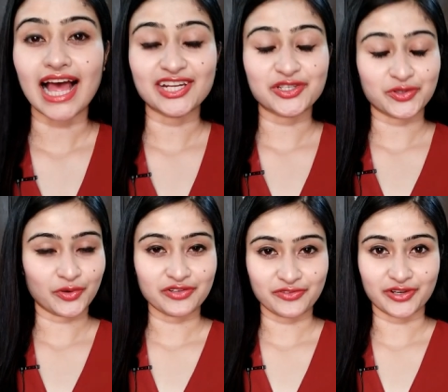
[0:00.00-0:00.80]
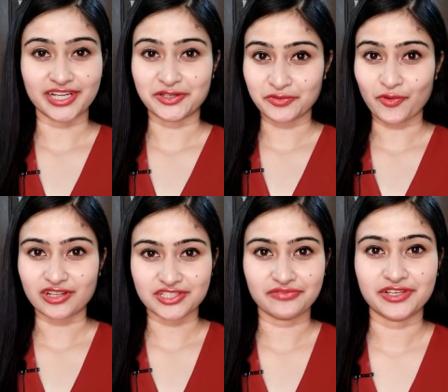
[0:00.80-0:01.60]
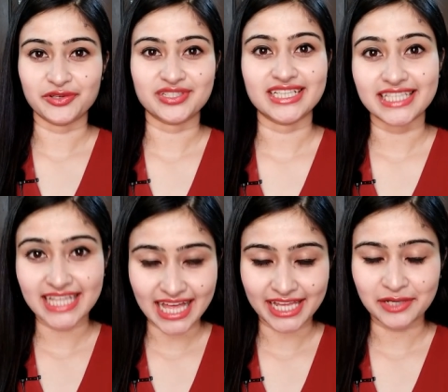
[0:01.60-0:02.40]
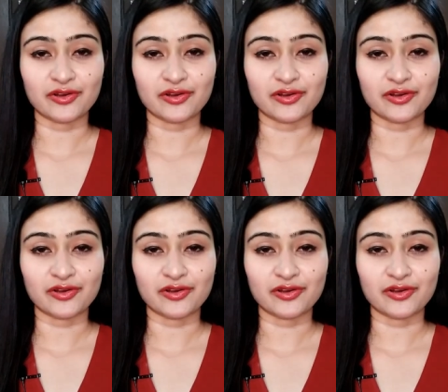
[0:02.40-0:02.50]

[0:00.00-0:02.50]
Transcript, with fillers: And do not forget to watch the video till the end,